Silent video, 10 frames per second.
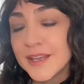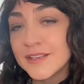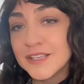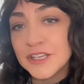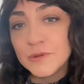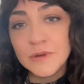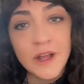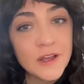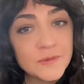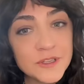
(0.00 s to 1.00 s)
Continuing
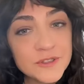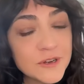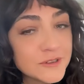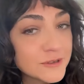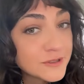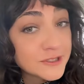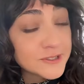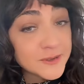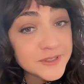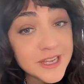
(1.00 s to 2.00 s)
on with structural
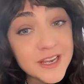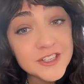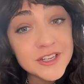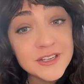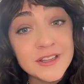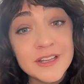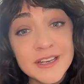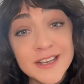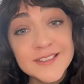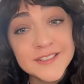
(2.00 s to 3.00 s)
dissociation, the
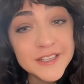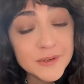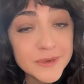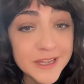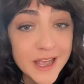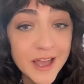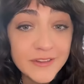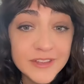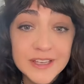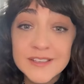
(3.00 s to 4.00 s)
next tier we
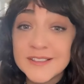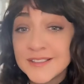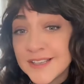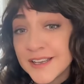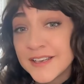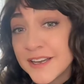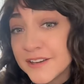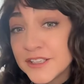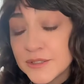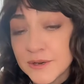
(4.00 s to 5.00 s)
have is
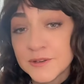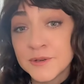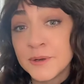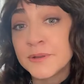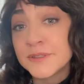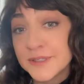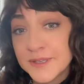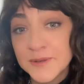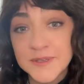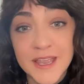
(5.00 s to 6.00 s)
secondary structural
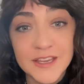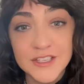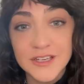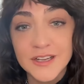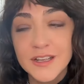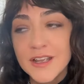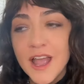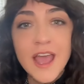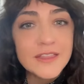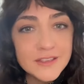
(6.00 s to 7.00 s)
dissociation,
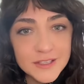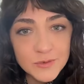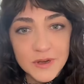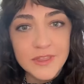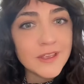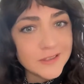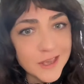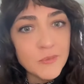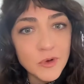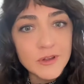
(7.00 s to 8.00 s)
and this is where things
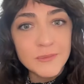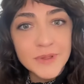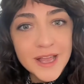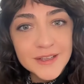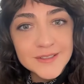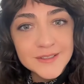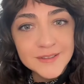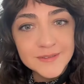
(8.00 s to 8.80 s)
get more complex.